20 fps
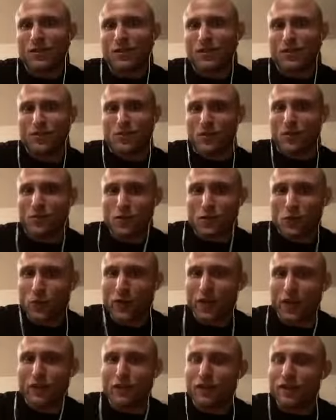So I just
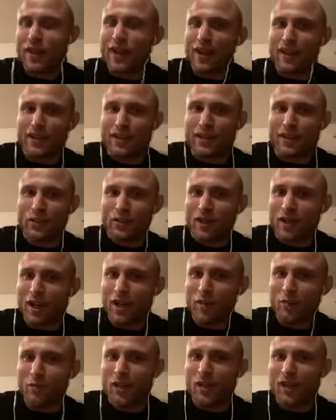waited for the head kick to
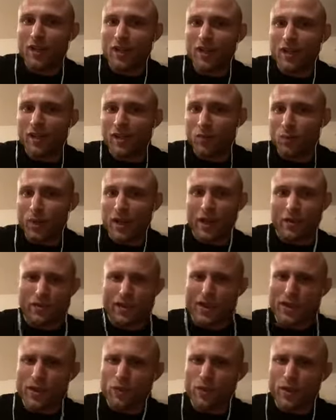come. Whenever he
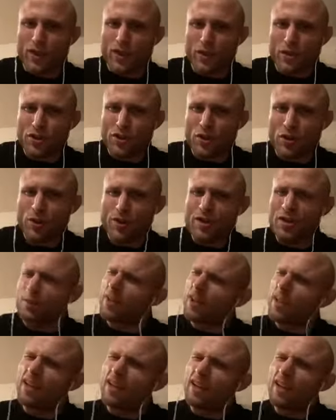squared his shoulders, I'm
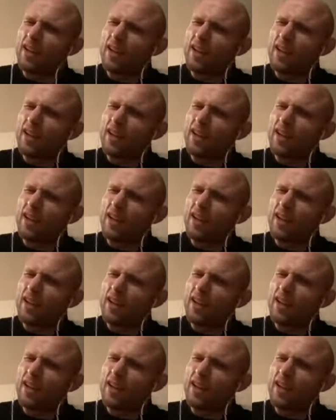like,